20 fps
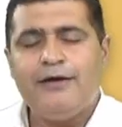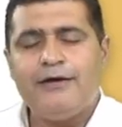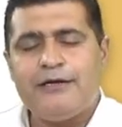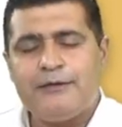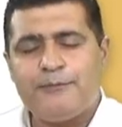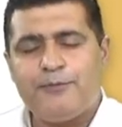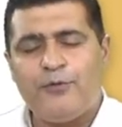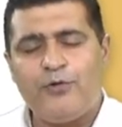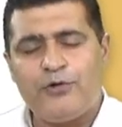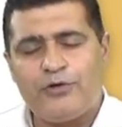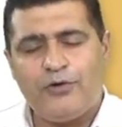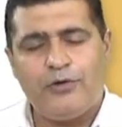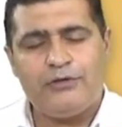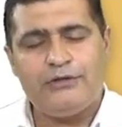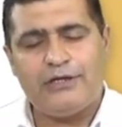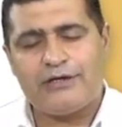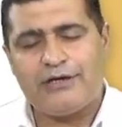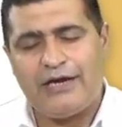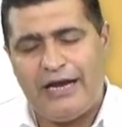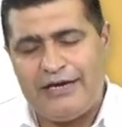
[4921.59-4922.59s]
report on
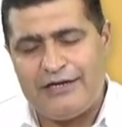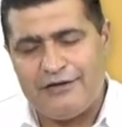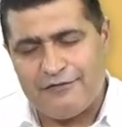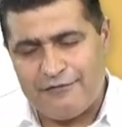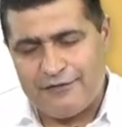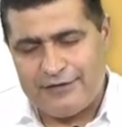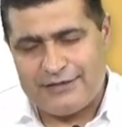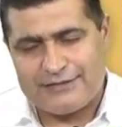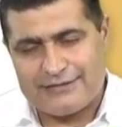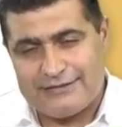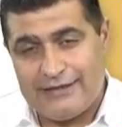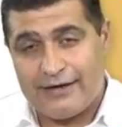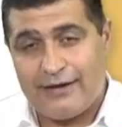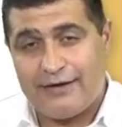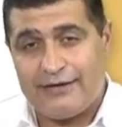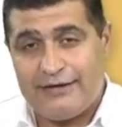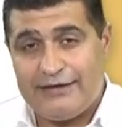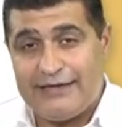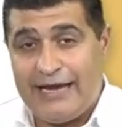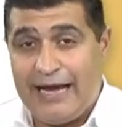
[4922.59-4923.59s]
the kind of risks that are
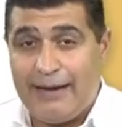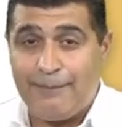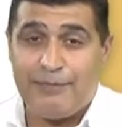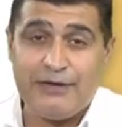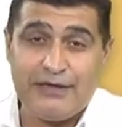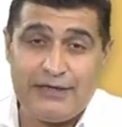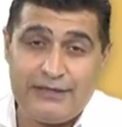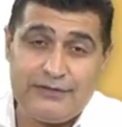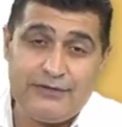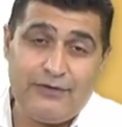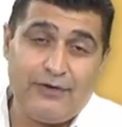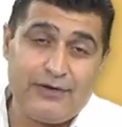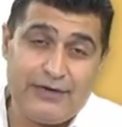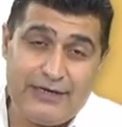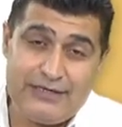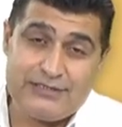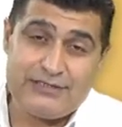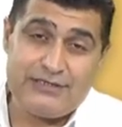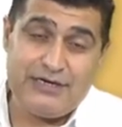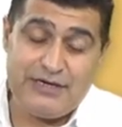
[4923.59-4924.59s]
really happening in the
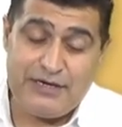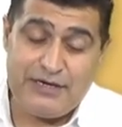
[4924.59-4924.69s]
organization and